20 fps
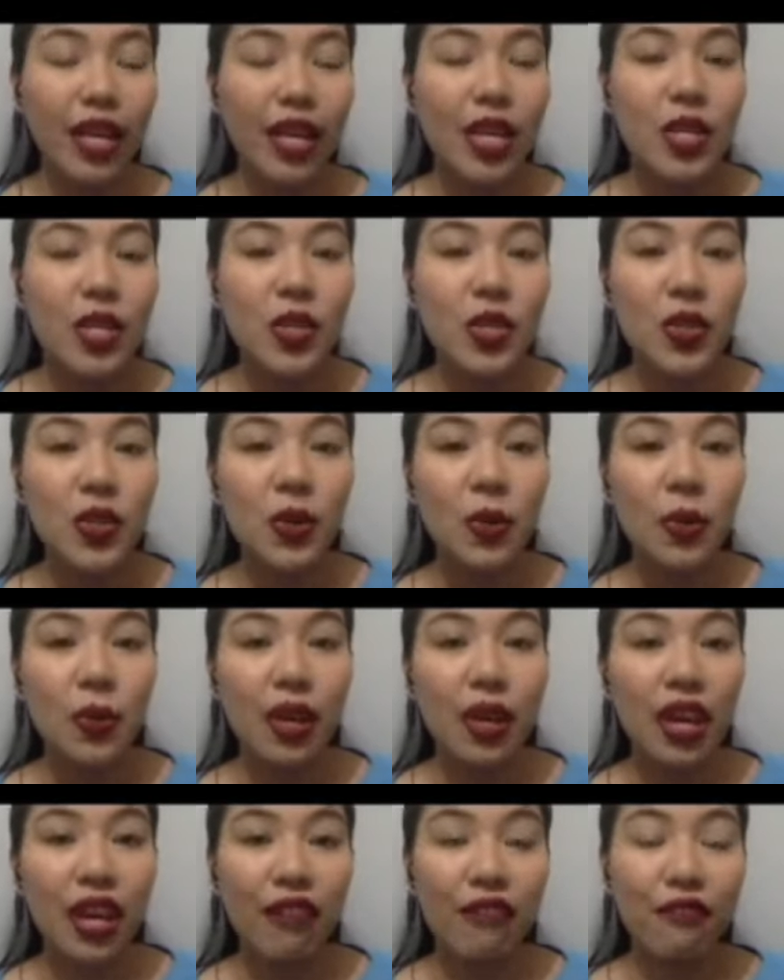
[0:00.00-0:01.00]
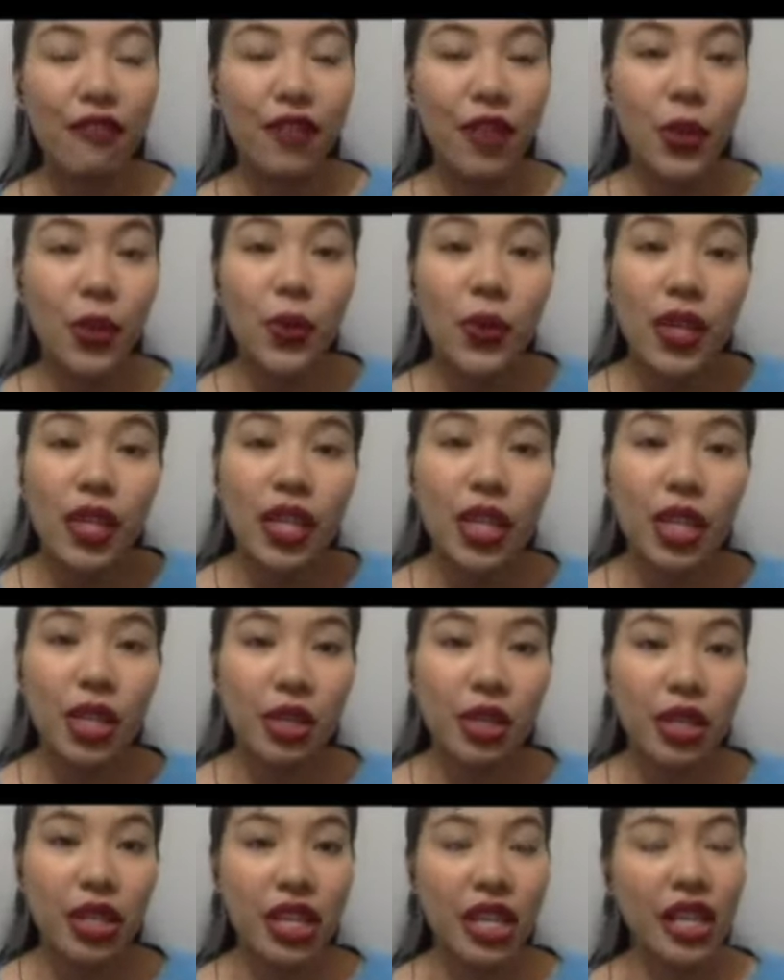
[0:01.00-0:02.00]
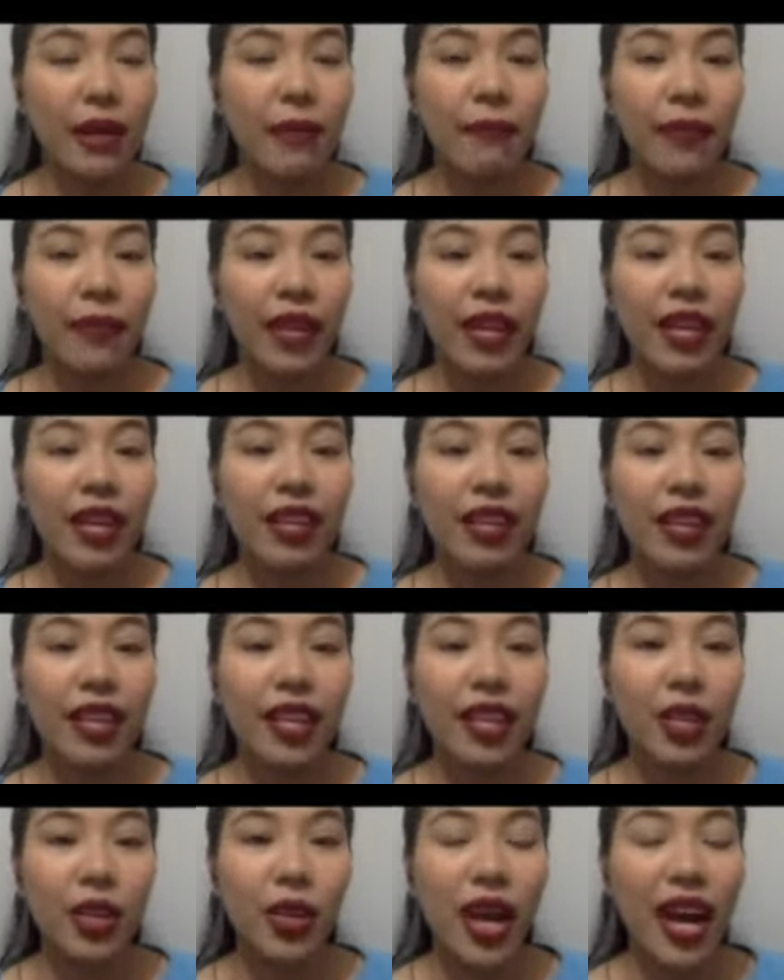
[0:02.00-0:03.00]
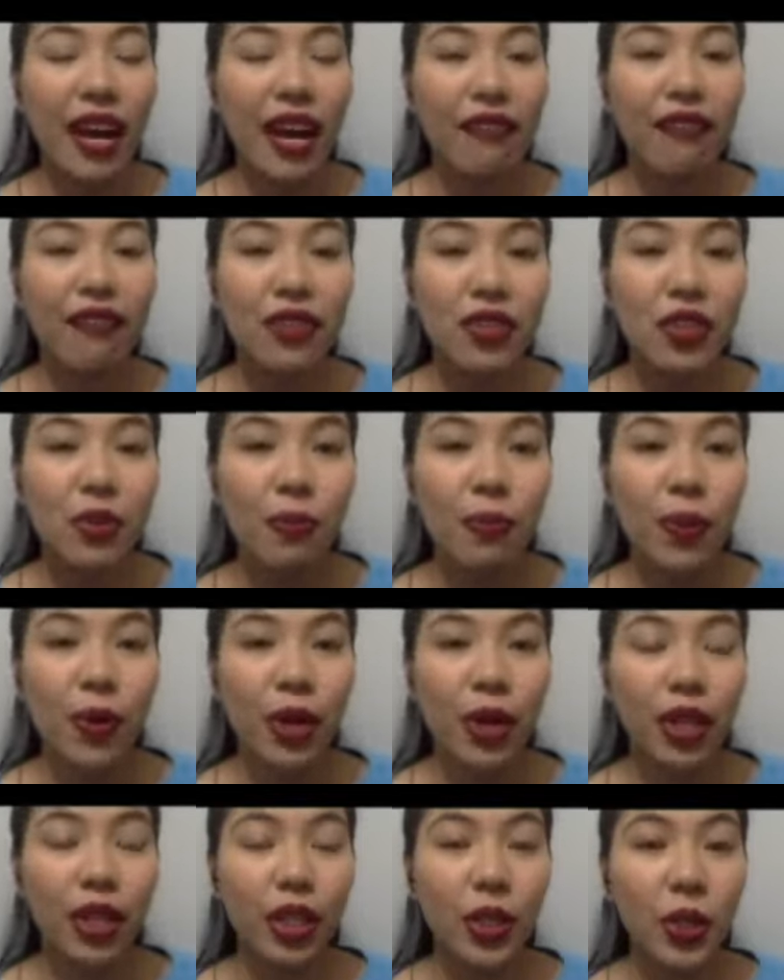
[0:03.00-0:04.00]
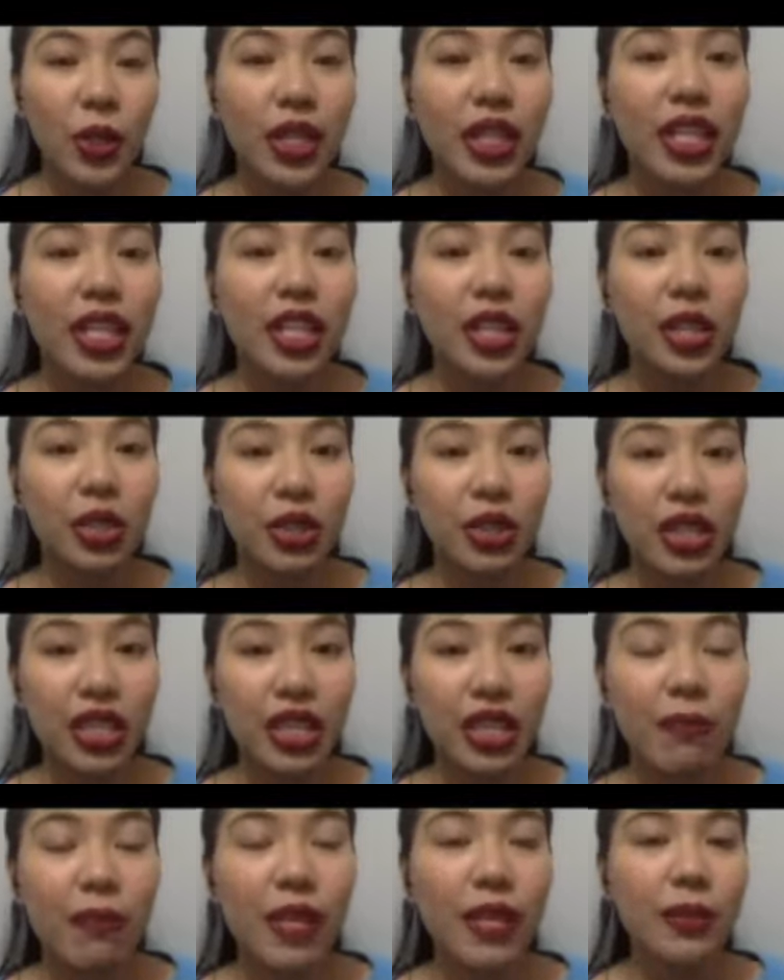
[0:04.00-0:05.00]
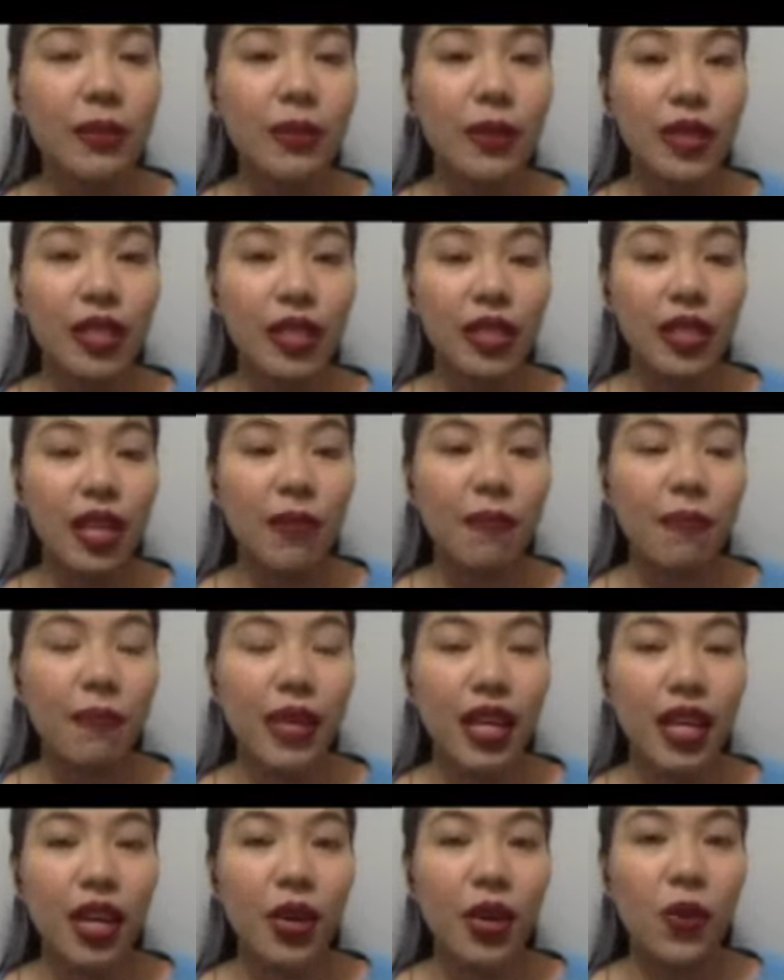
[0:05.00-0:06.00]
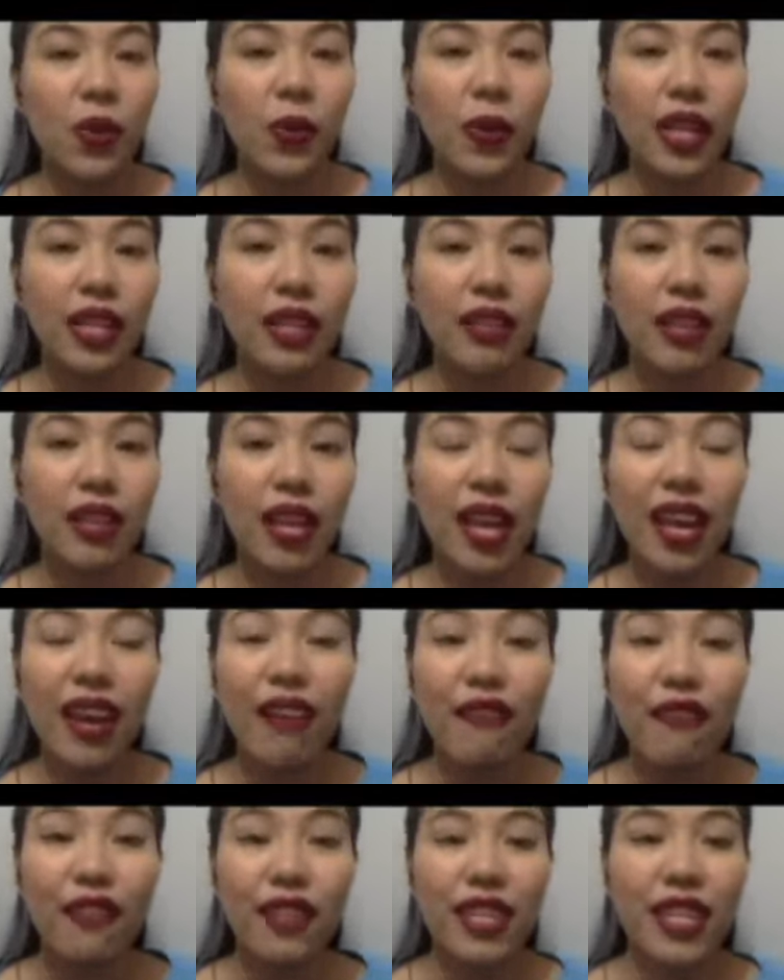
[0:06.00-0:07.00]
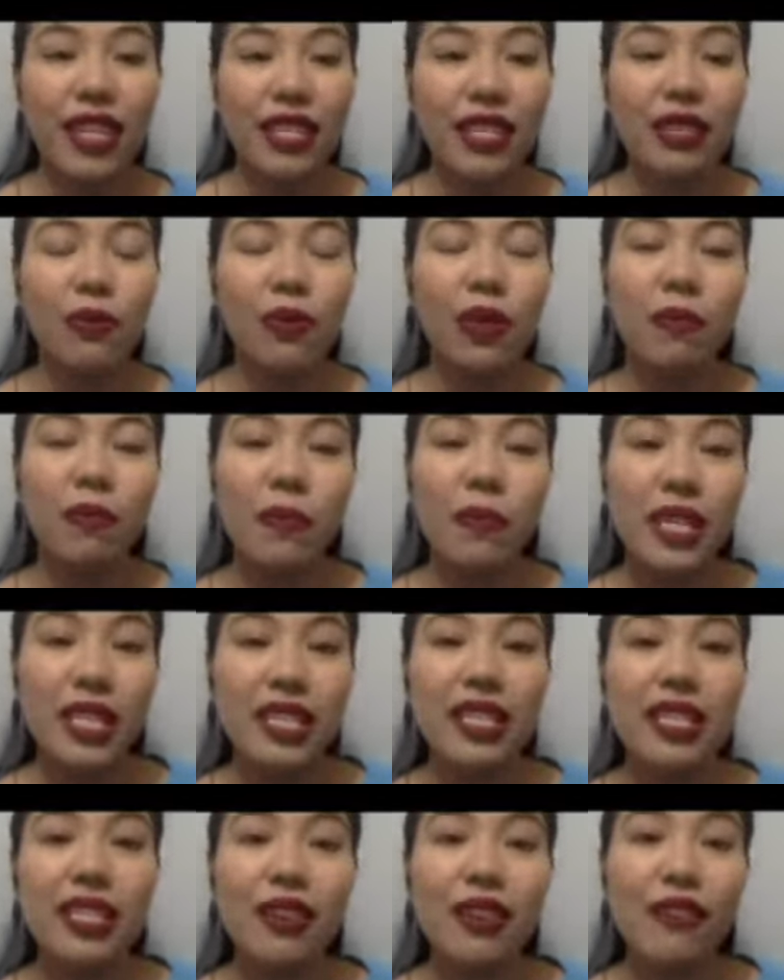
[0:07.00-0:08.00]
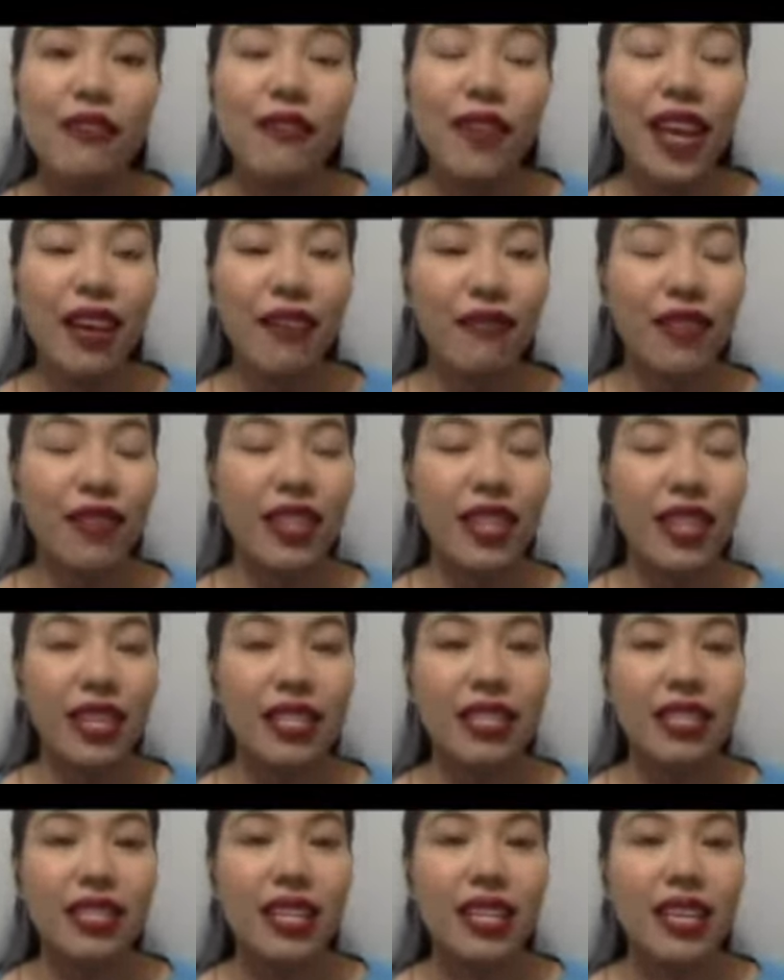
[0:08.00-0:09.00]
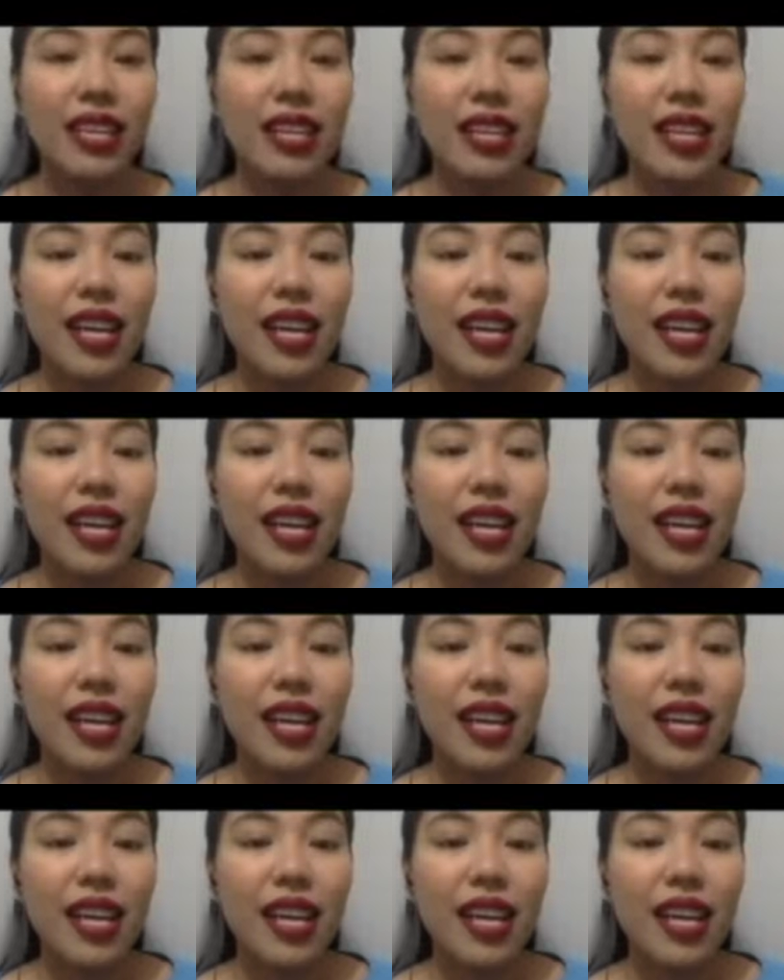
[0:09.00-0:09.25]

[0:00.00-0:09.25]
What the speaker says: So if you agree, then you have to support your agreement to the topic with evidence, with pieces of evidence.